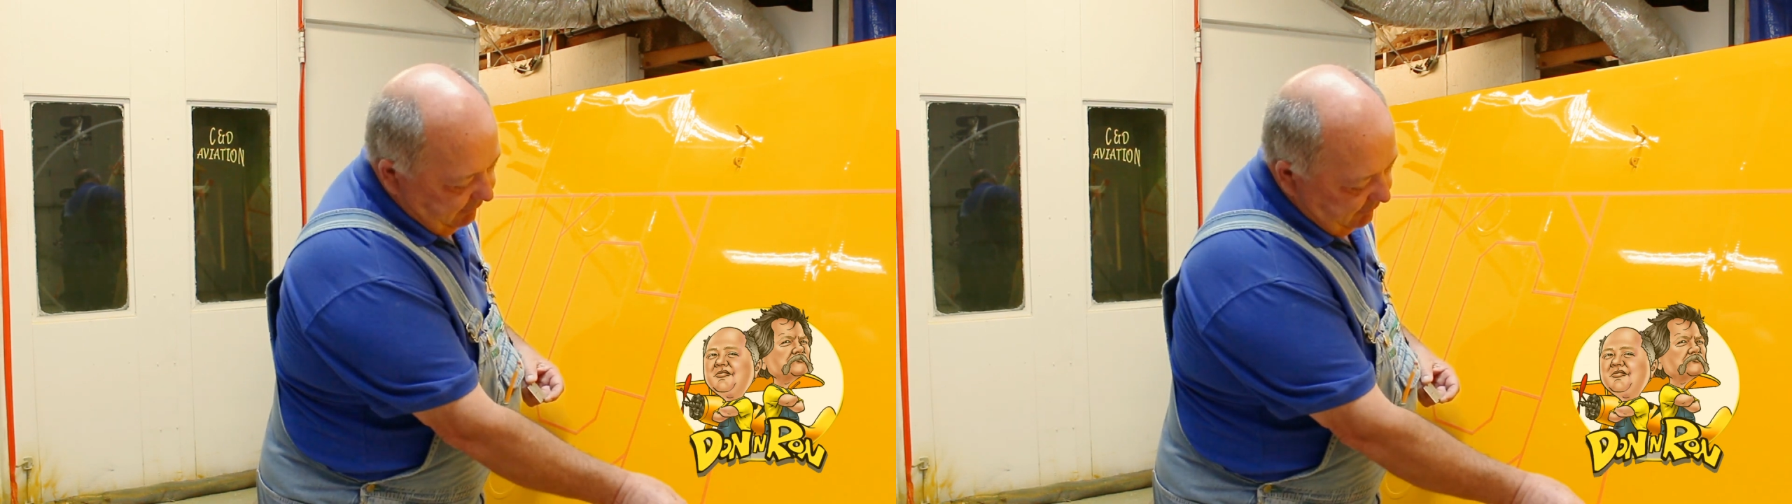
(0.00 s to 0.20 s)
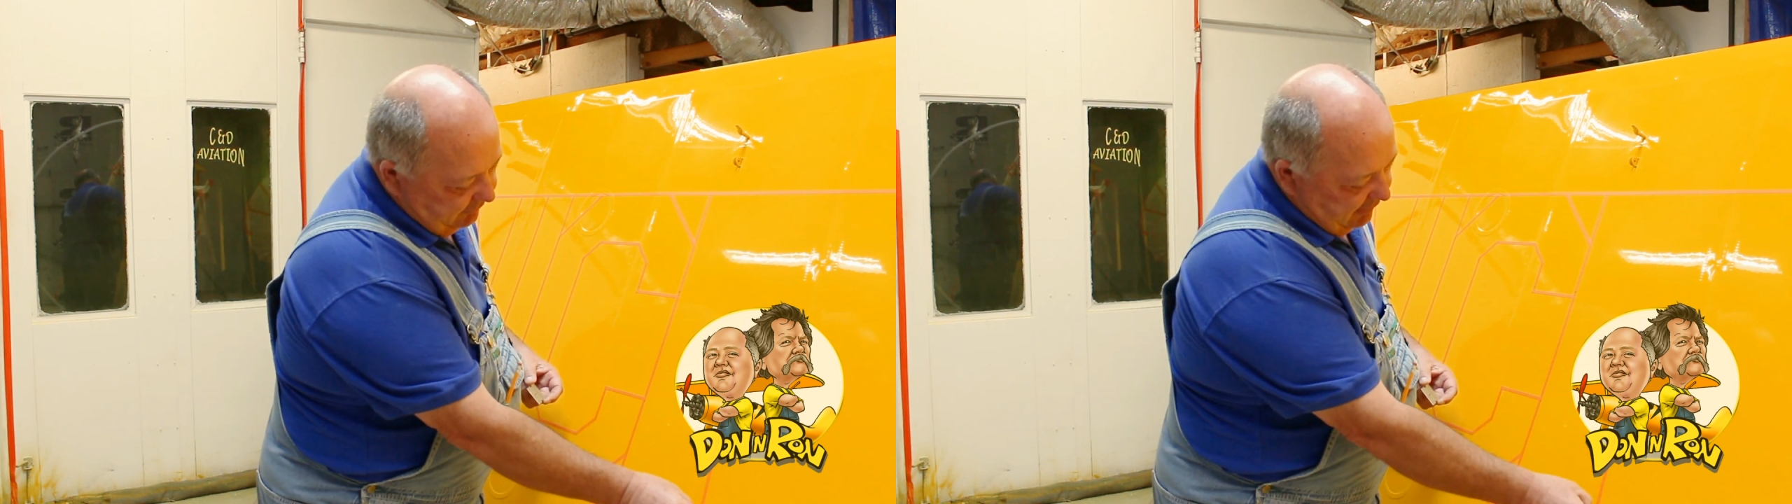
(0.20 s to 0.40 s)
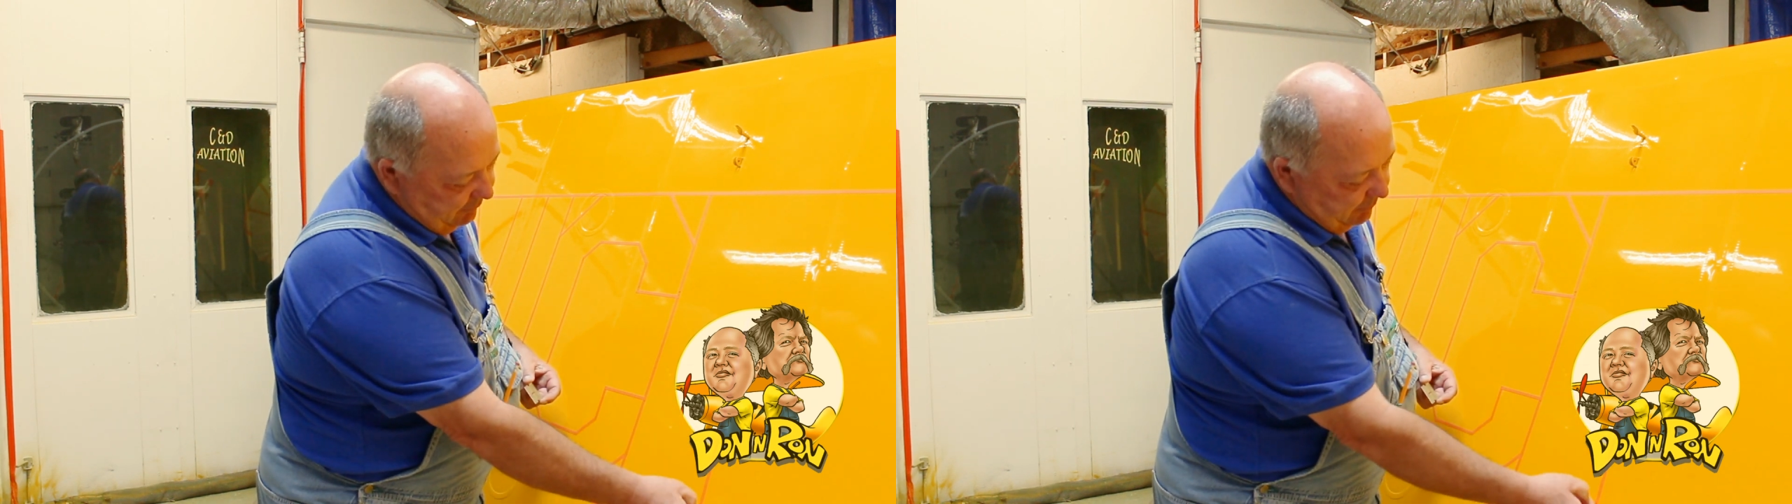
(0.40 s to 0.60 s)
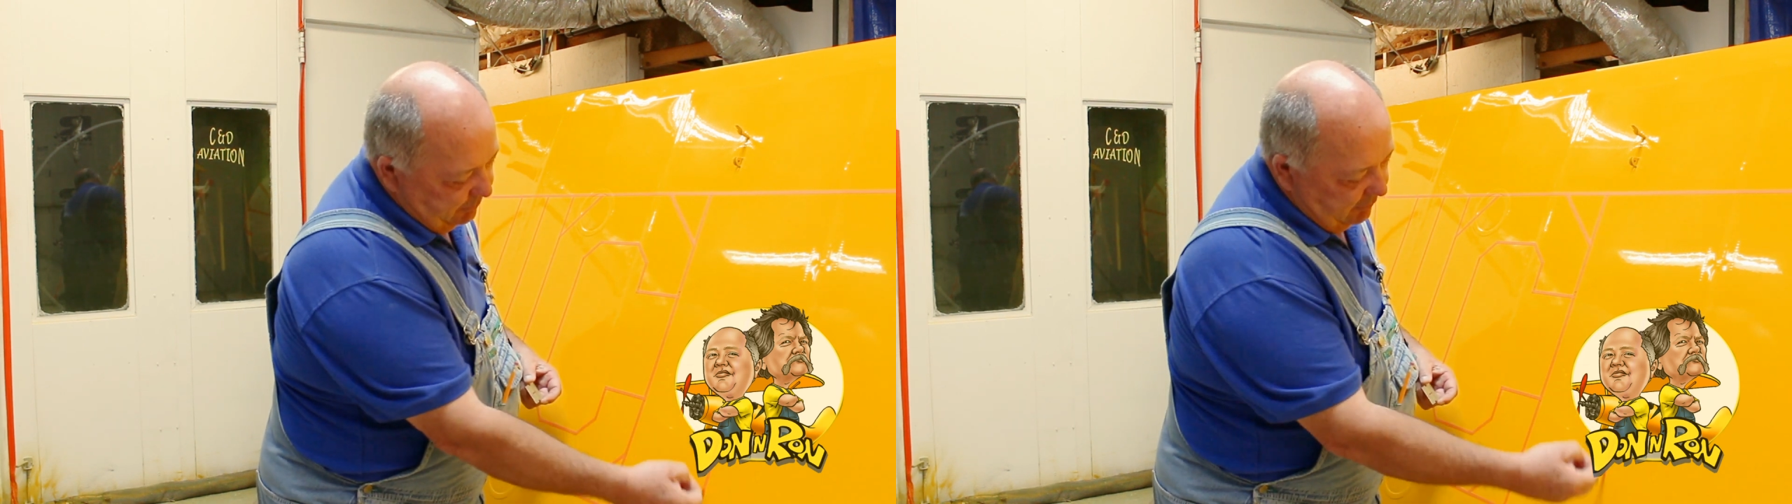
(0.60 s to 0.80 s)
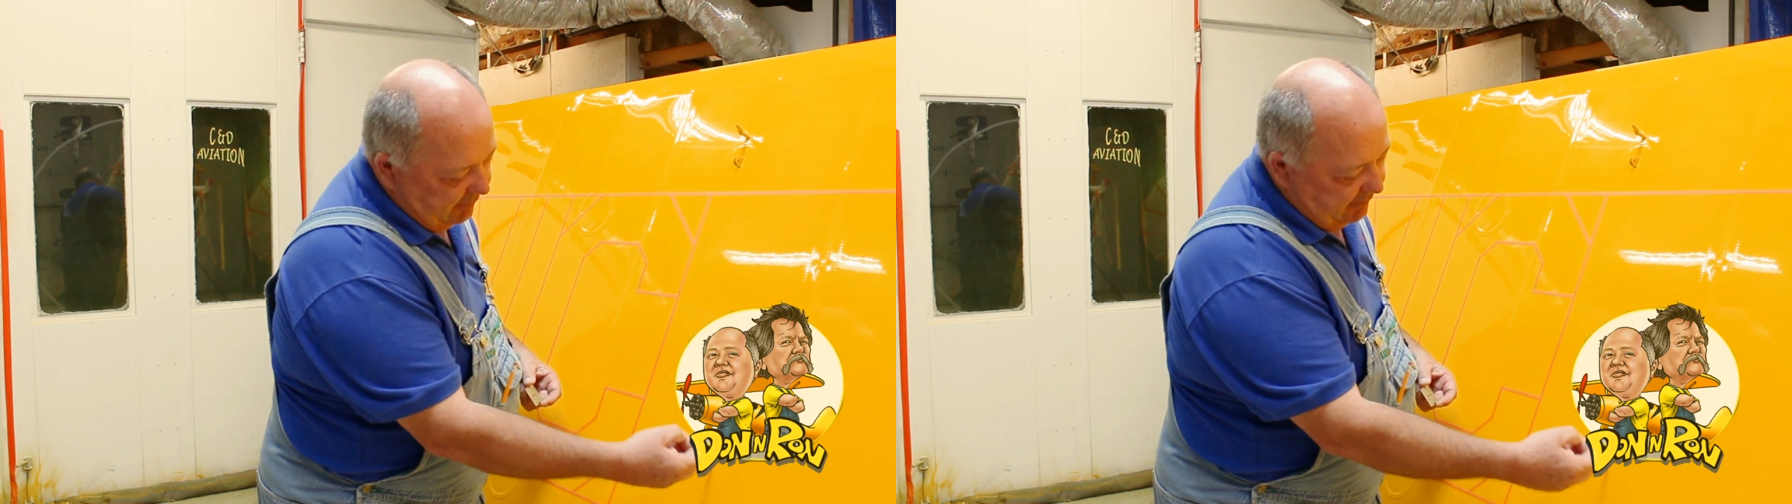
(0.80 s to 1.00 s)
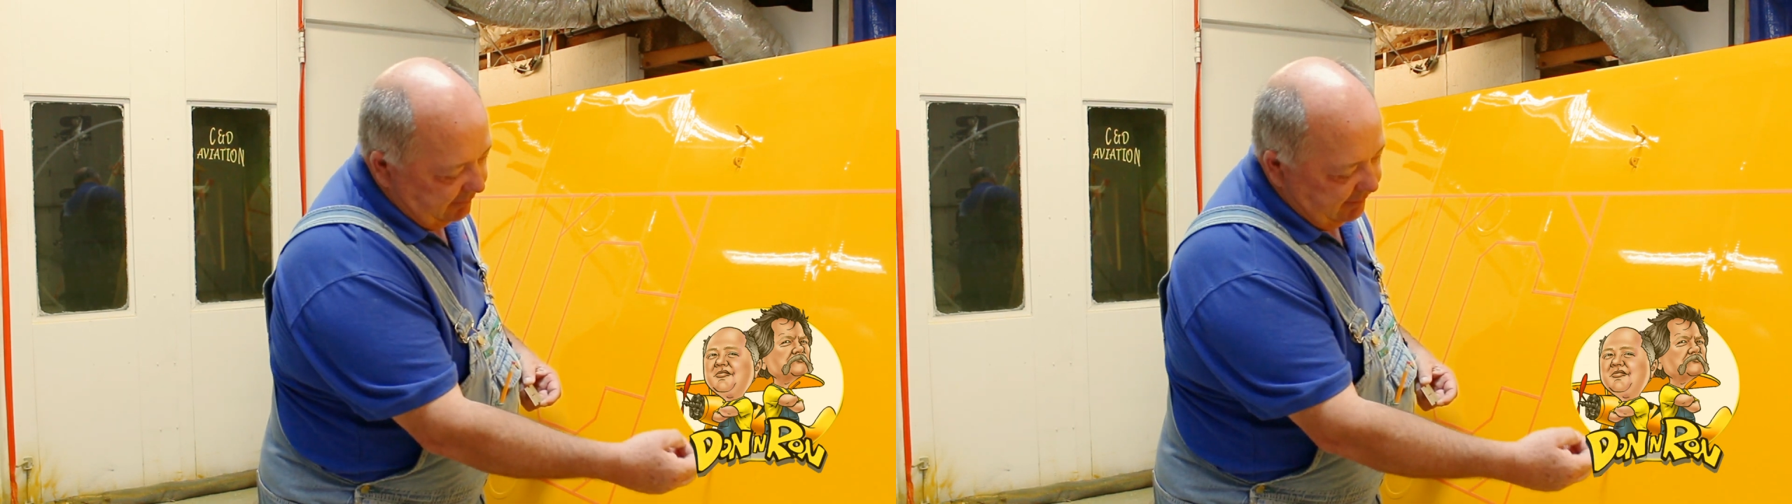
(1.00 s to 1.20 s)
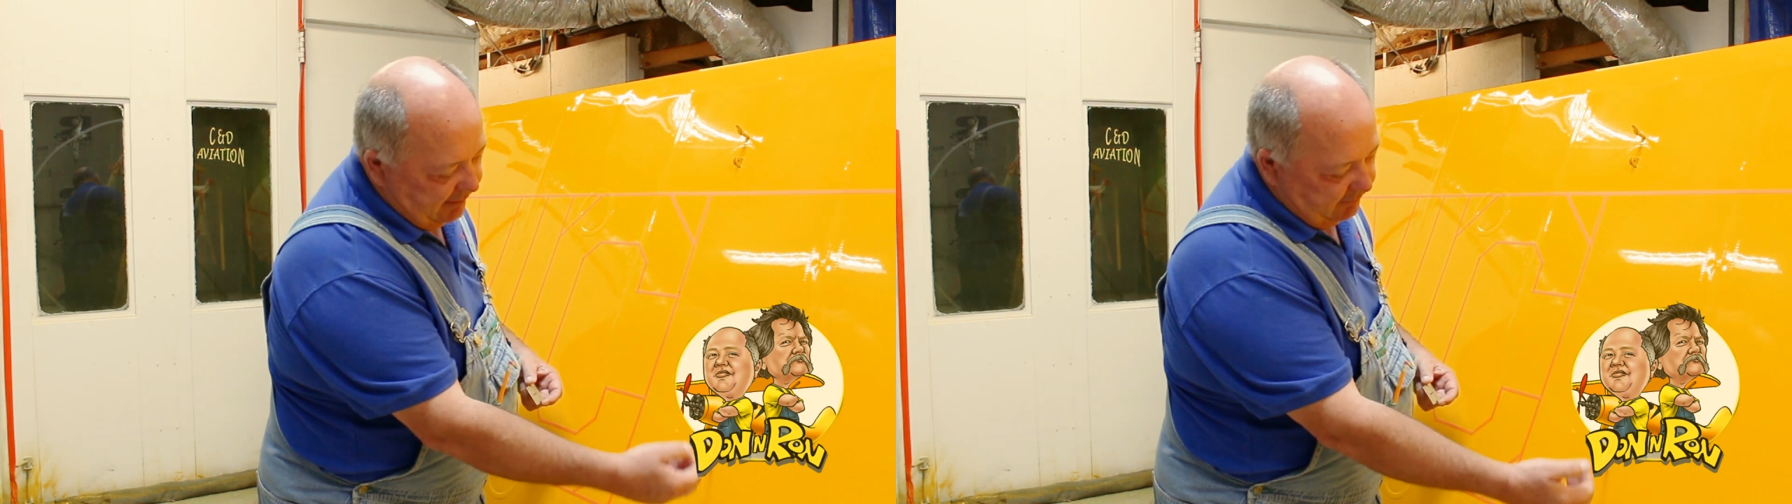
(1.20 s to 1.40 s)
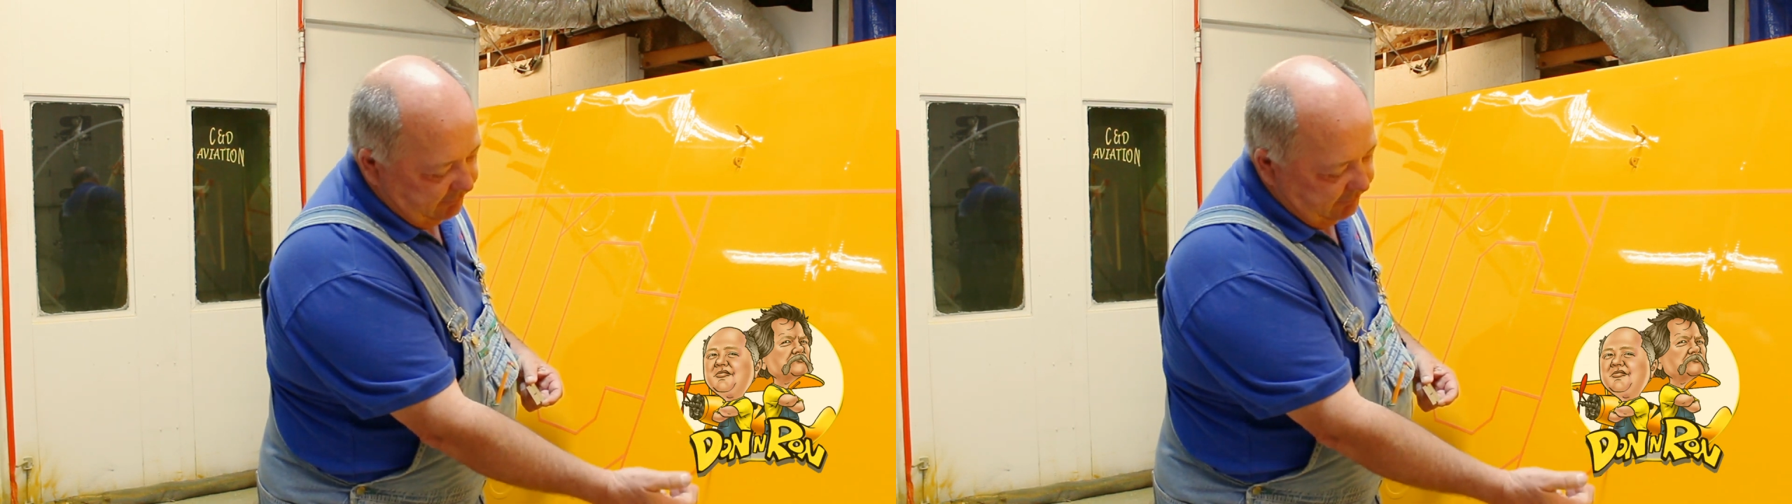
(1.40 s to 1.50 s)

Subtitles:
yourself a pretty good tail